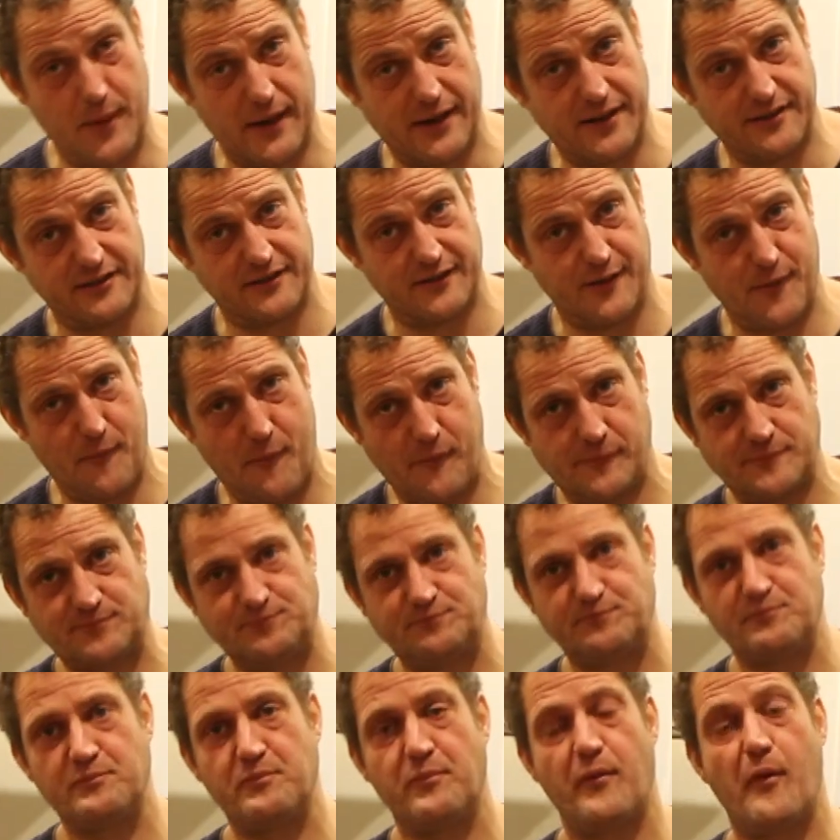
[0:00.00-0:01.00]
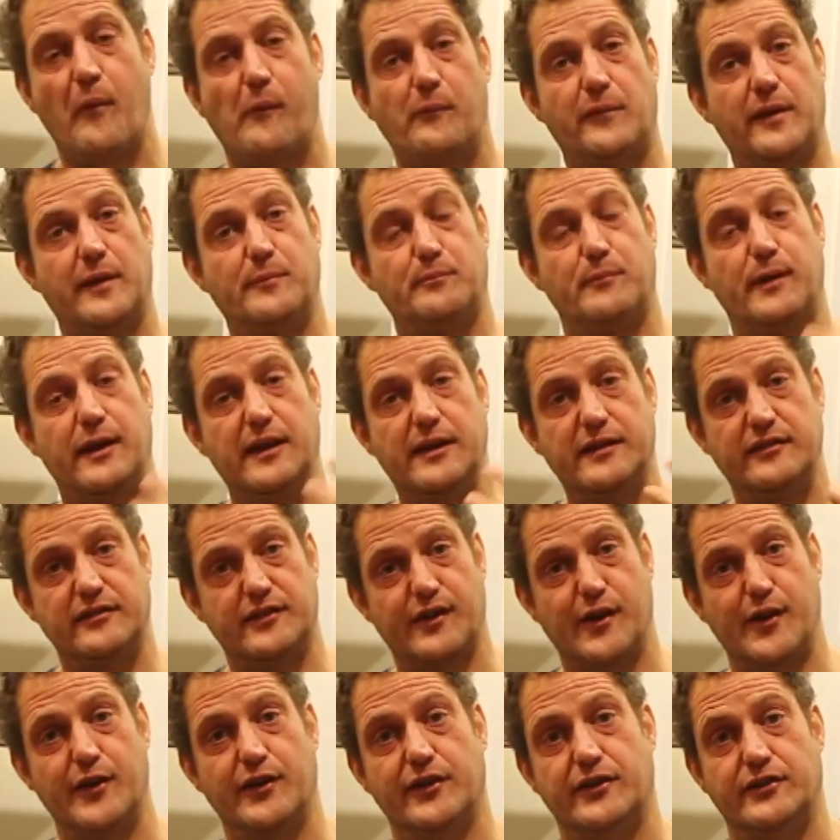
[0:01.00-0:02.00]
based, then please
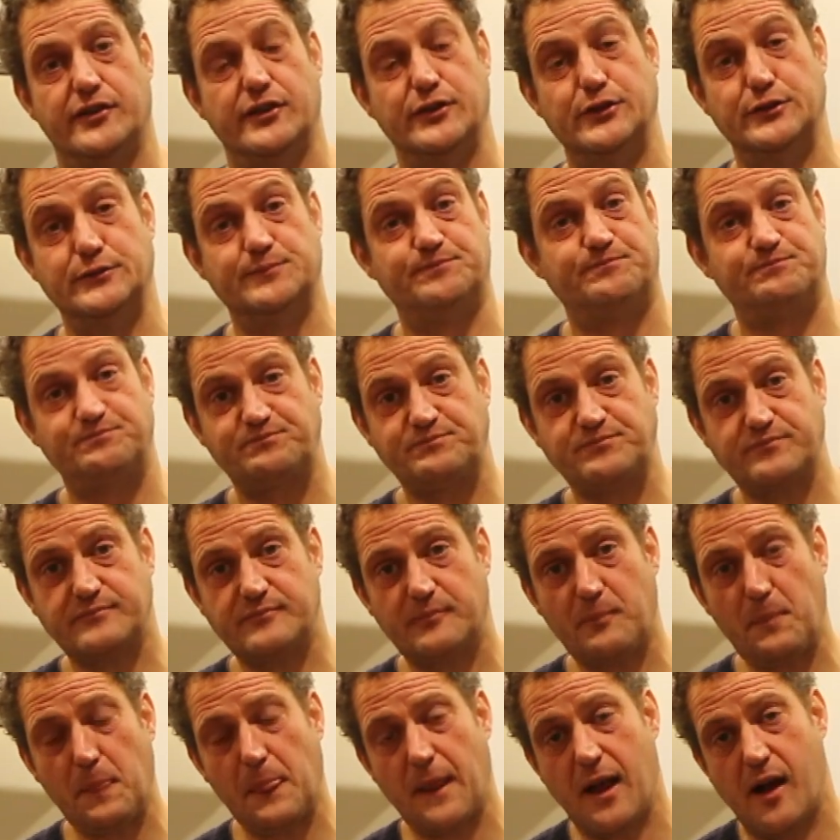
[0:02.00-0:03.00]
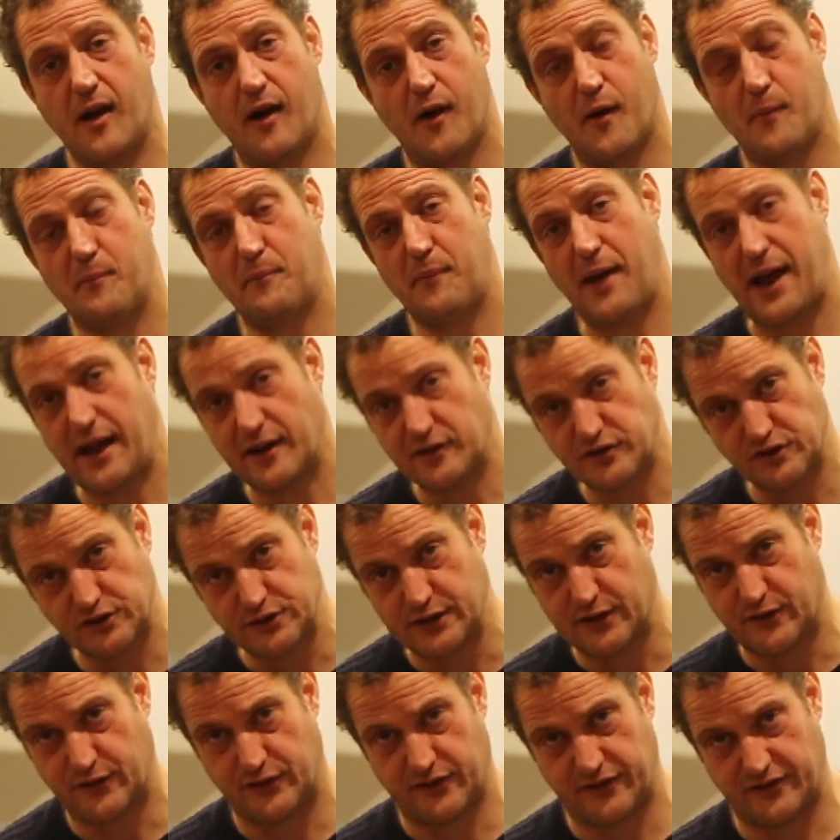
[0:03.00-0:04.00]
go to our
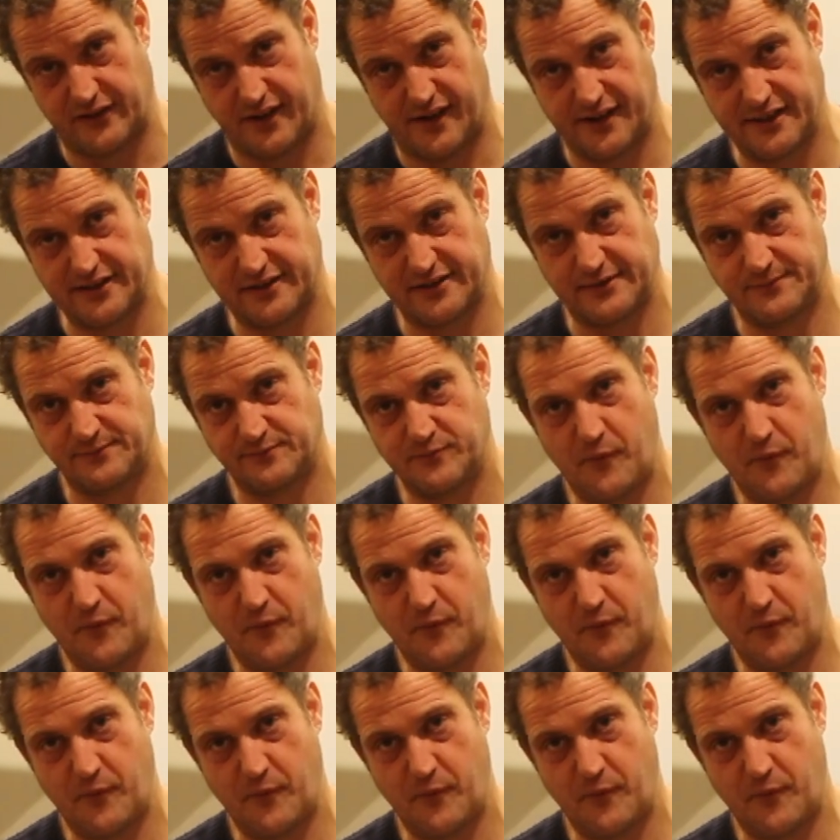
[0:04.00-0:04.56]
Patreon site